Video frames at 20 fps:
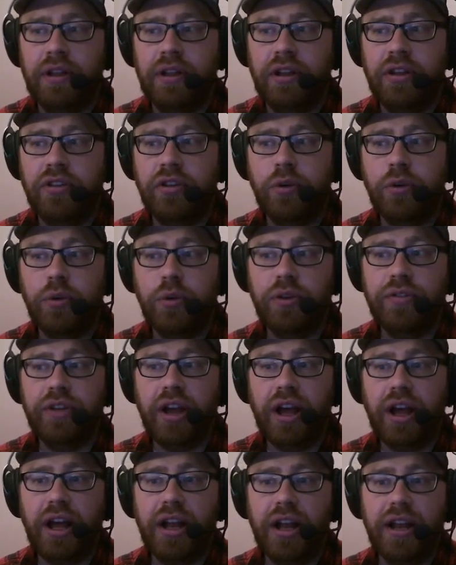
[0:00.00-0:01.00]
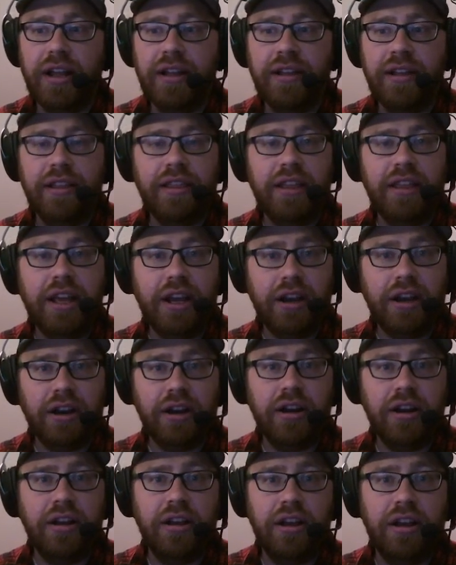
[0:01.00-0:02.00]
So we've got
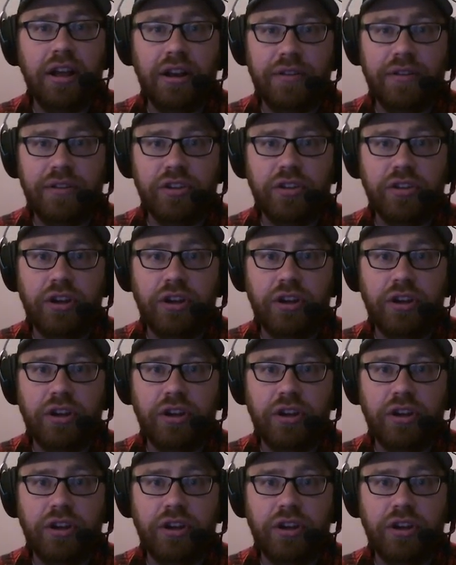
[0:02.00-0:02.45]
there an official